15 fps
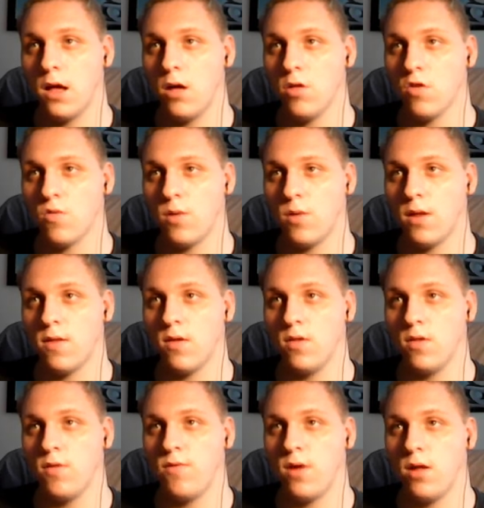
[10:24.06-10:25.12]
just wait until
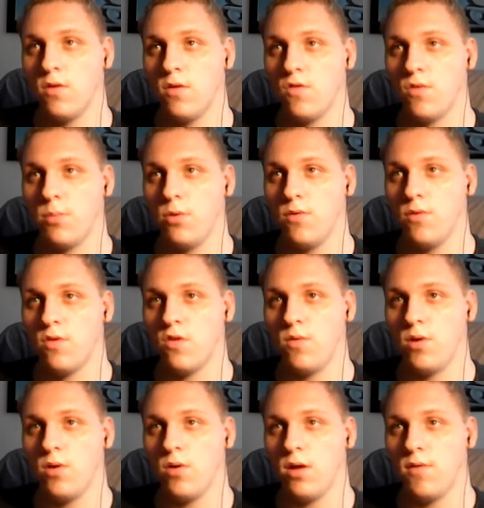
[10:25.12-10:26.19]
the file is removed so we
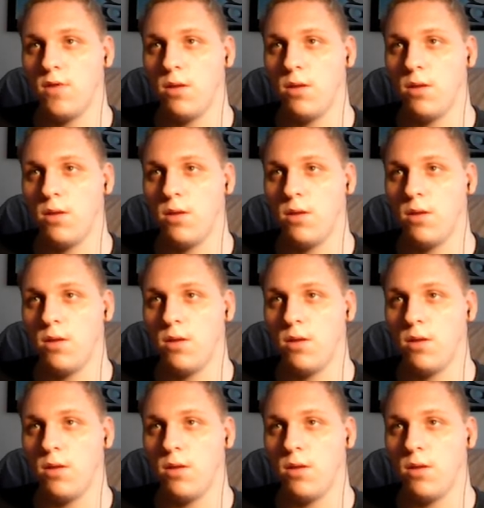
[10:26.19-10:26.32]
don't have any